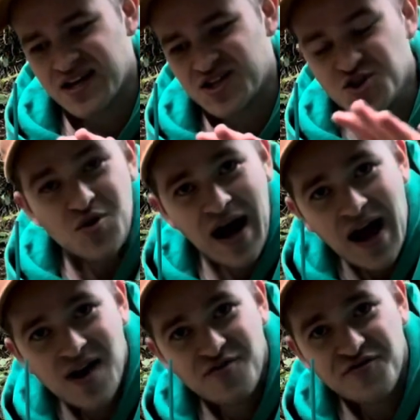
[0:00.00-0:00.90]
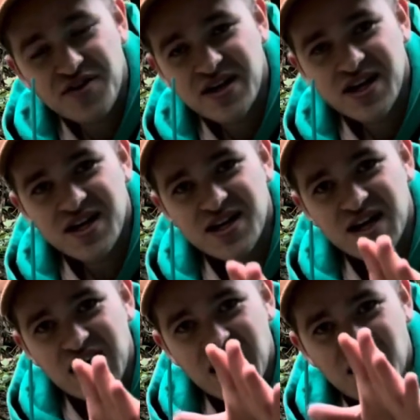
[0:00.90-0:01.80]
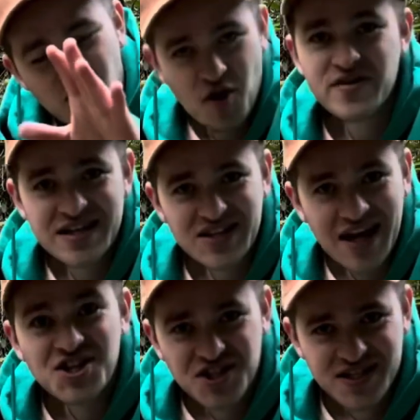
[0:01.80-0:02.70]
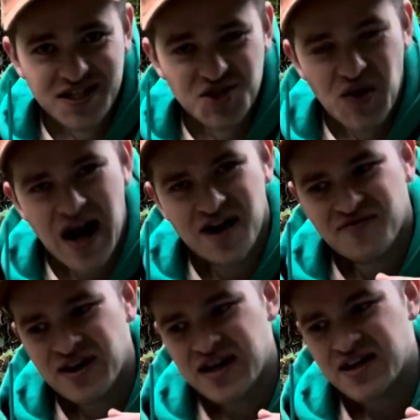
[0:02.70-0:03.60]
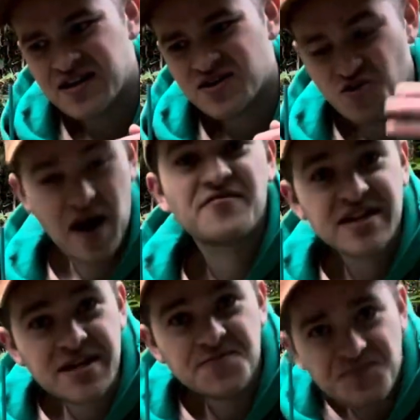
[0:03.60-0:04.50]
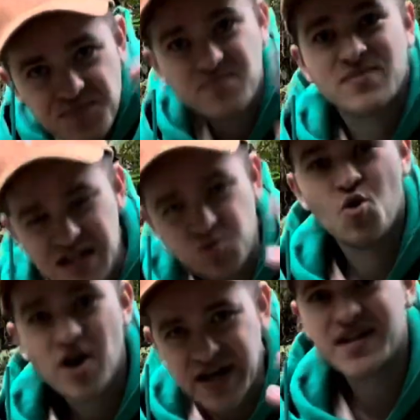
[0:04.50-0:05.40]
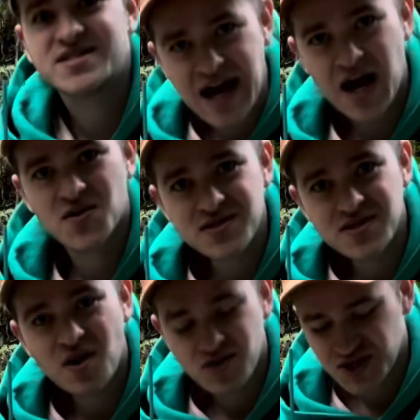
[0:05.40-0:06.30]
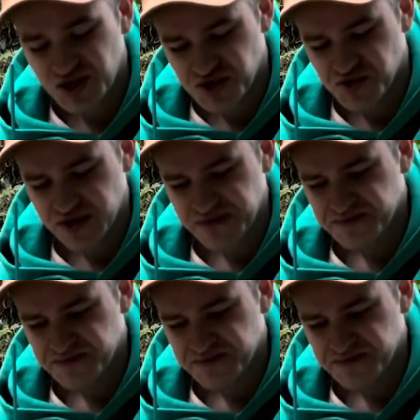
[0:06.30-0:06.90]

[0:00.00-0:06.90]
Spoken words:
you have an orientation. You have gravity that's working down onto you.